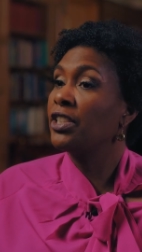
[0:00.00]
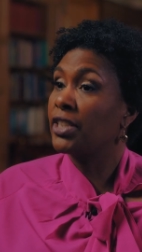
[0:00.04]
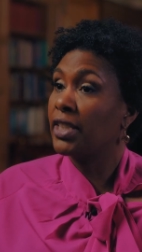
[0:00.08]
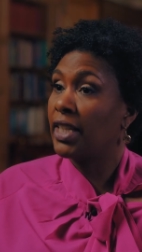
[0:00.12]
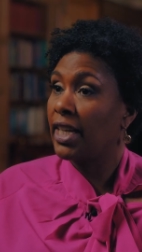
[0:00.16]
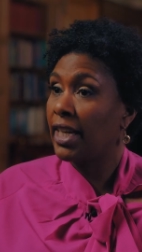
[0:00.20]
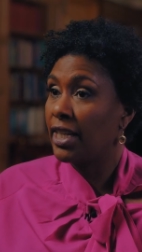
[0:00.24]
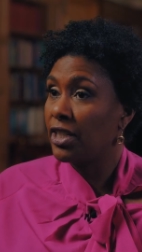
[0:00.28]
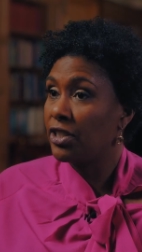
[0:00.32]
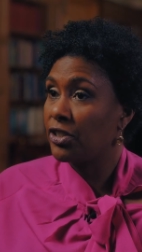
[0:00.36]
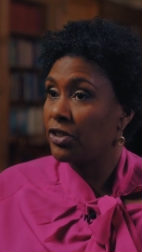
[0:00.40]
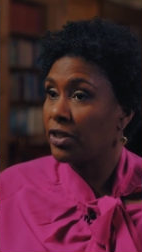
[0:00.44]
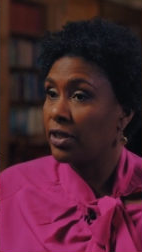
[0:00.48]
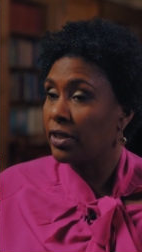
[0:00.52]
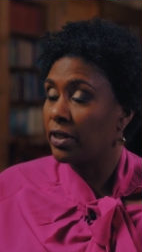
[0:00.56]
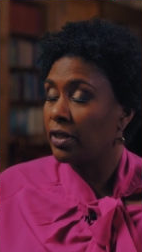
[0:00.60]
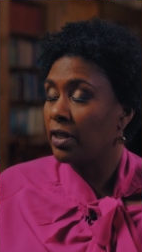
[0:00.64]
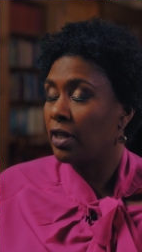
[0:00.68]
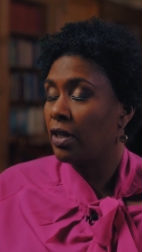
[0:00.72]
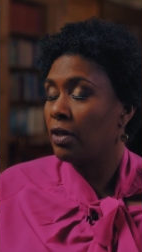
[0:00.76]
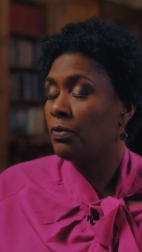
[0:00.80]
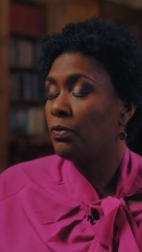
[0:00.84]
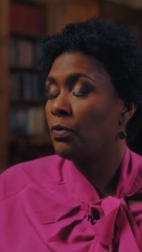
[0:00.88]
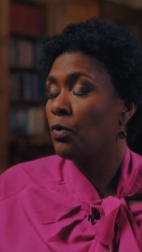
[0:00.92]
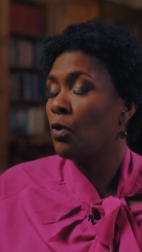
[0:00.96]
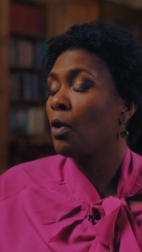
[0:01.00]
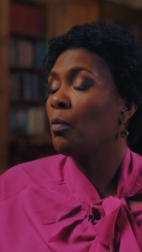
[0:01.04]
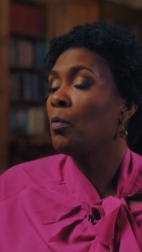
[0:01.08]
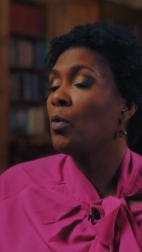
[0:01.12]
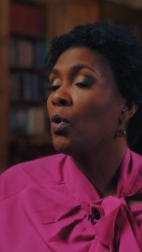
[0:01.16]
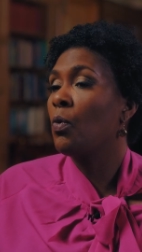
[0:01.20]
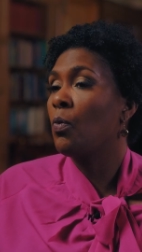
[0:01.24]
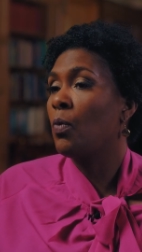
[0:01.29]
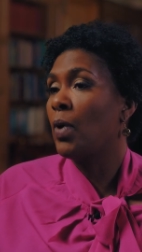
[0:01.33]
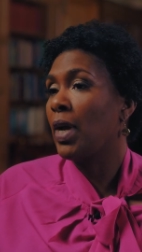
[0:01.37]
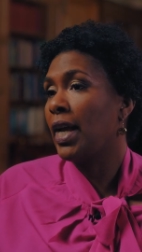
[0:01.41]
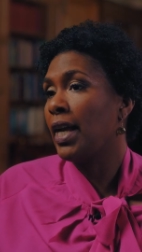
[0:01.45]
education, a
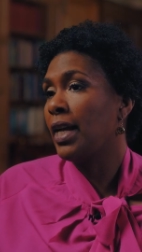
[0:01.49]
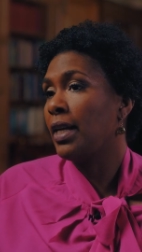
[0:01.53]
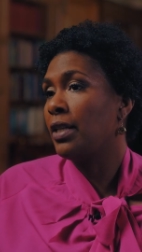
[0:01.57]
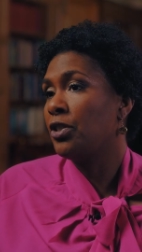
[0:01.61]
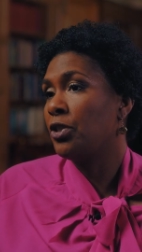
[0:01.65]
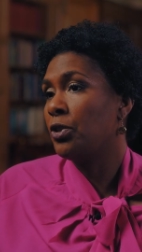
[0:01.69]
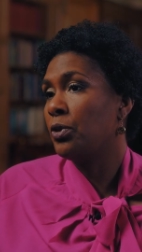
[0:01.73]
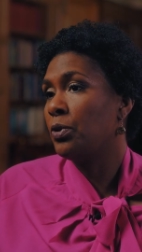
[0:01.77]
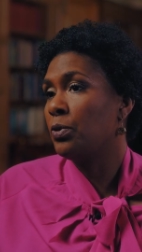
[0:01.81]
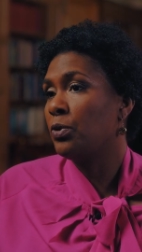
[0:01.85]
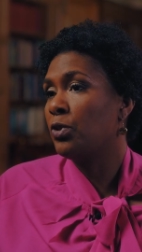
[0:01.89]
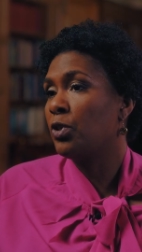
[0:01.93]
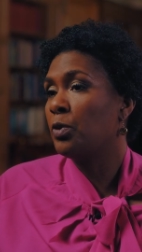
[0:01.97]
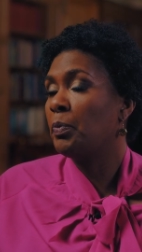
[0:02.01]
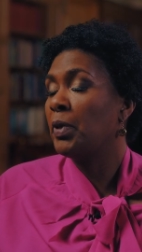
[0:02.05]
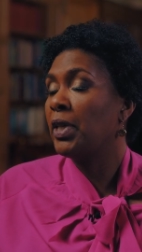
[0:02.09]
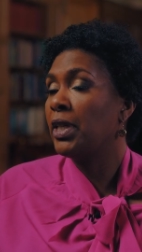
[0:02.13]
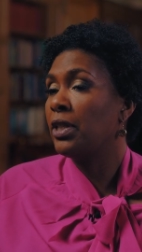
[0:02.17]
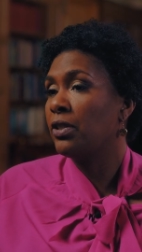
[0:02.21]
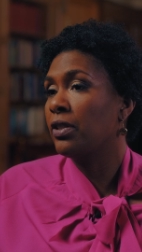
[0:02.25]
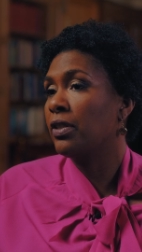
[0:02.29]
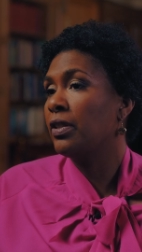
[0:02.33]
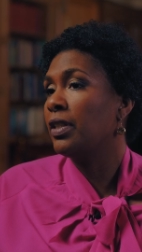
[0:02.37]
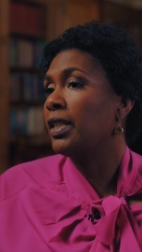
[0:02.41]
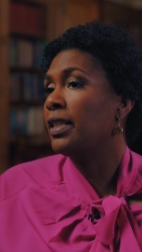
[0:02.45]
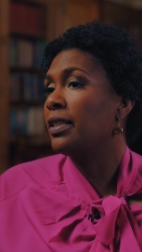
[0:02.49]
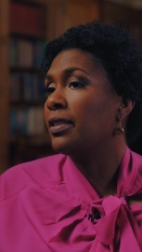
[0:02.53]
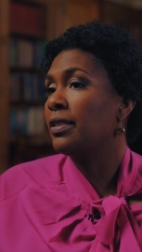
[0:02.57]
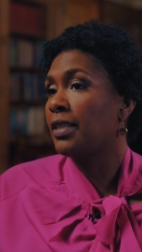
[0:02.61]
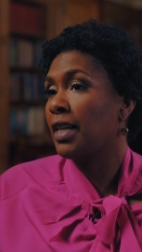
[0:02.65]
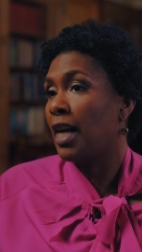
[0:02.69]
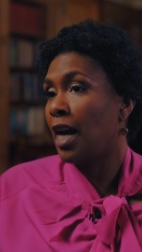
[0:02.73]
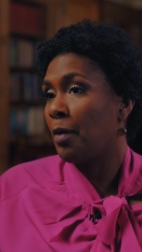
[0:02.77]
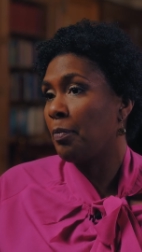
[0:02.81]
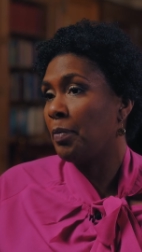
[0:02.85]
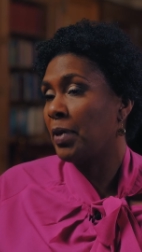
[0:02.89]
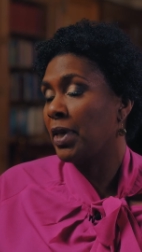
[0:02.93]
formal way to speak to these
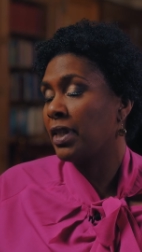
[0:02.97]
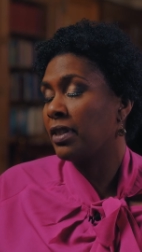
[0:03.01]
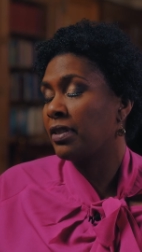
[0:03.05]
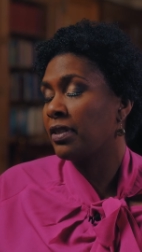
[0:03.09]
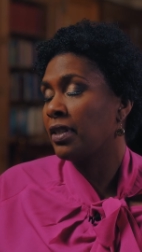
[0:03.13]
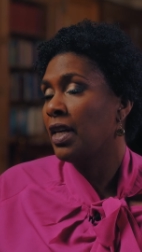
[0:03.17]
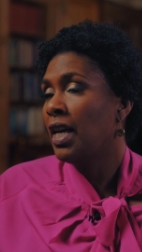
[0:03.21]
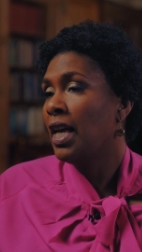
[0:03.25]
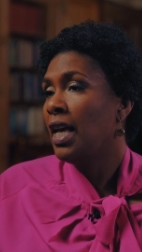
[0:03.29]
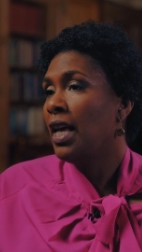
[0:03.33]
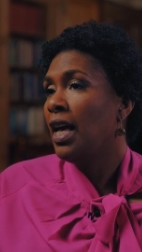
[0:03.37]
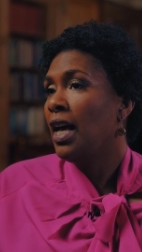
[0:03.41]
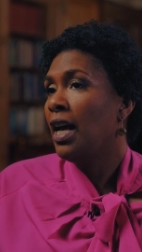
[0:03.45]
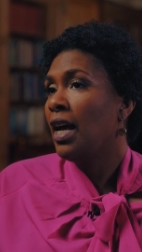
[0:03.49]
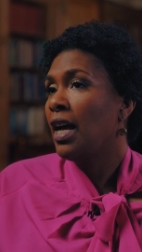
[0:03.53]
topics.